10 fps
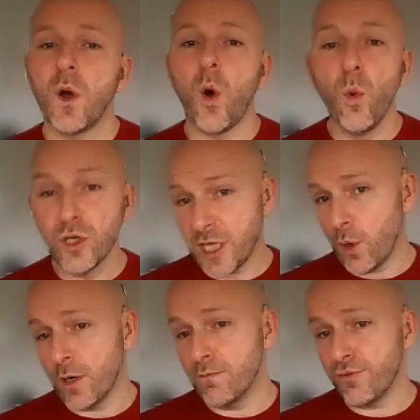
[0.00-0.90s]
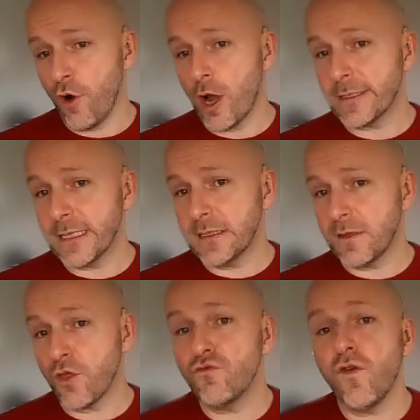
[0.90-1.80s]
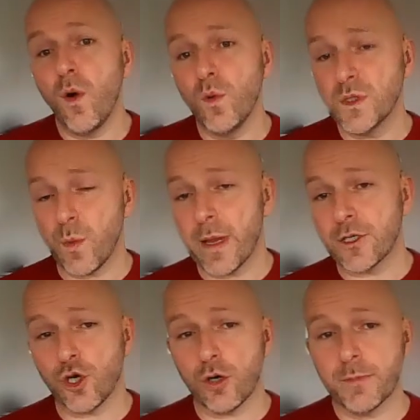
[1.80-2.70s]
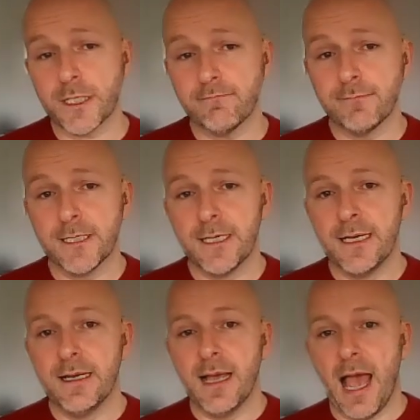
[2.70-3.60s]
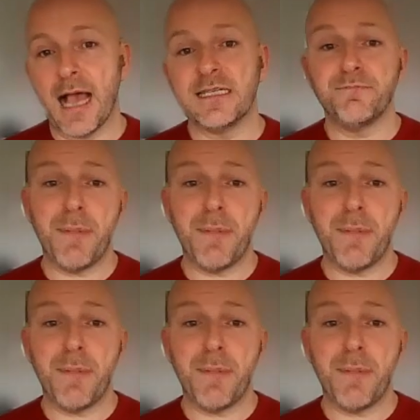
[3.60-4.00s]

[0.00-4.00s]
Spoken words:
also comprises the roles we adopt as